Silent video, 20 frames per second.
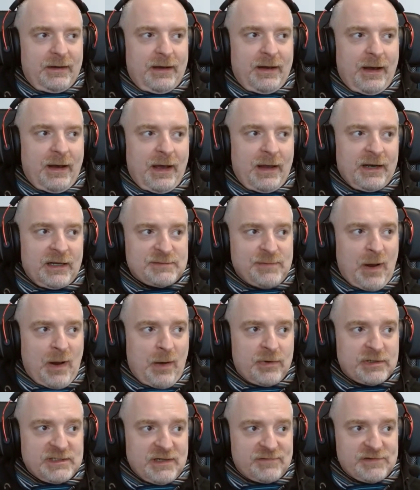And
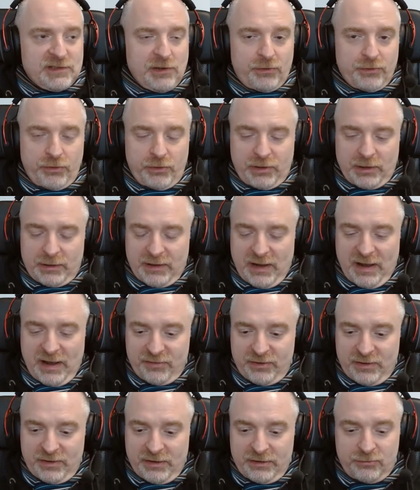experiments have shown you can
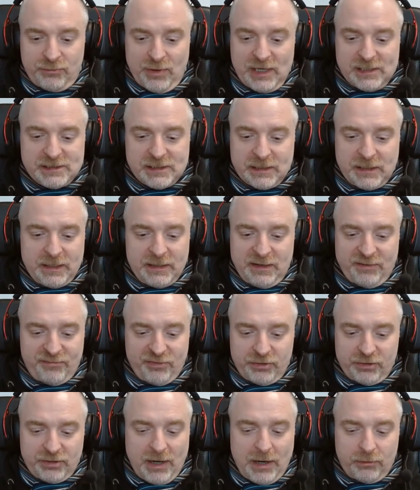have a drastically
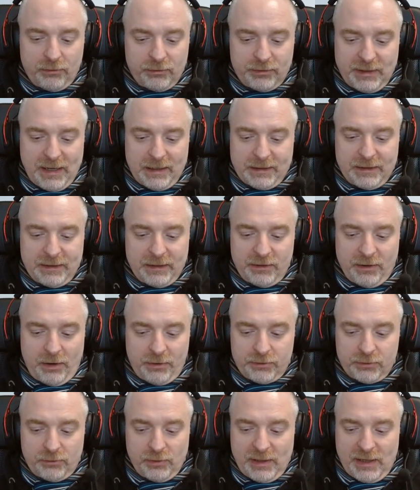different title tag than the
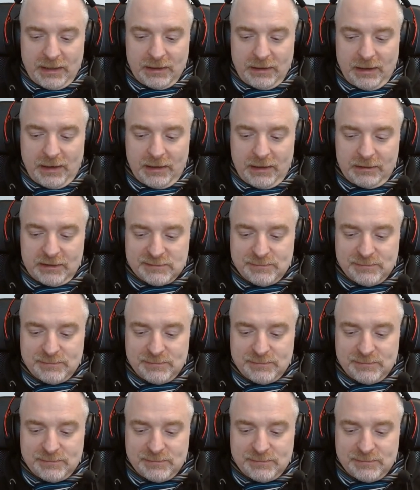article headline,